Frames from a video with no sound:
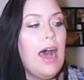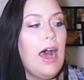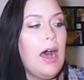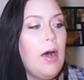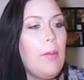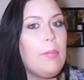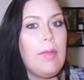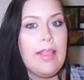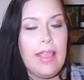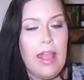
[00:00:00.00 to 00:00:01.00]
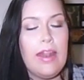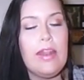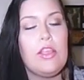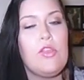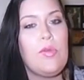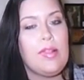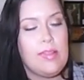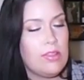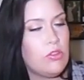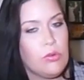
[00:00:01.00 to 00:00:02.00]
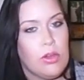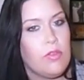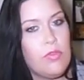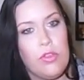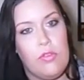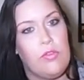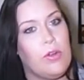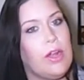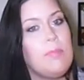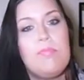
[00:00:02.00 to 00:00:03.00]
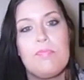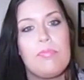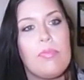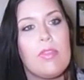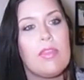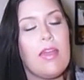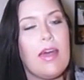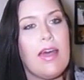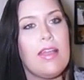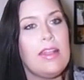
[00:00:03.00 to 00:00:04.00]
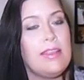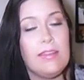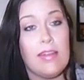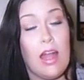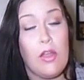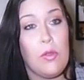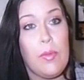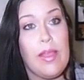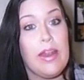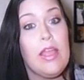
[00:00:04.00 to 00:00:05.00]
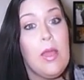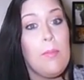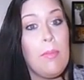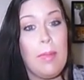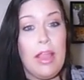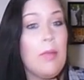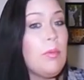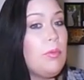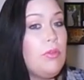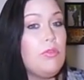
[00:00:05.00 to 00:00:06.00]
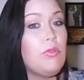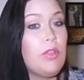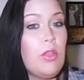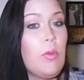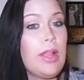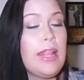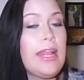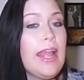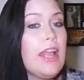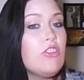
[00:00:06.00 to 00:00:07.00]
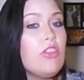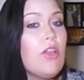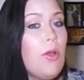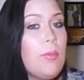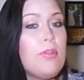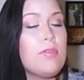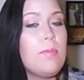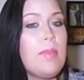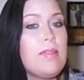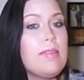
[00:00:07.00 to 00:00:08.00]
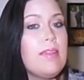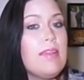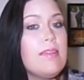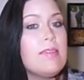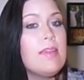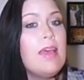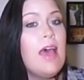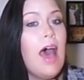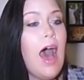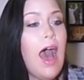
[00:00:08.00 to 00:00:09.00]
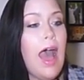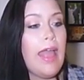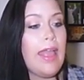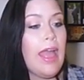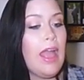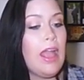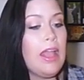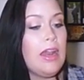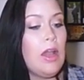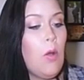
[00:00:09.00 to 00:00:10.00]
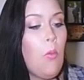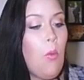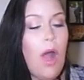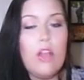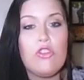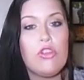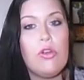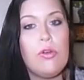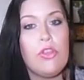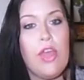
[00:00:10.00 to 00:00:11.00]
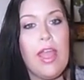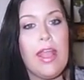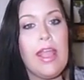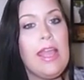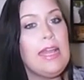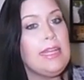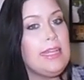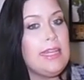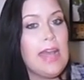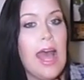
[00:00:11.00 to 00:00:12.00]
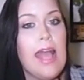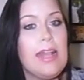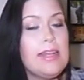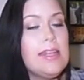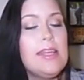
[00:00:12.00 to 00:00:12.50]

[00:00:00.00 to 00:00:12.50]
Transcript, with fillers: um, again, you could see the door in view for it did not open. My camera moved really quickly and I actually almost missed this. I had watched the whole thing, did not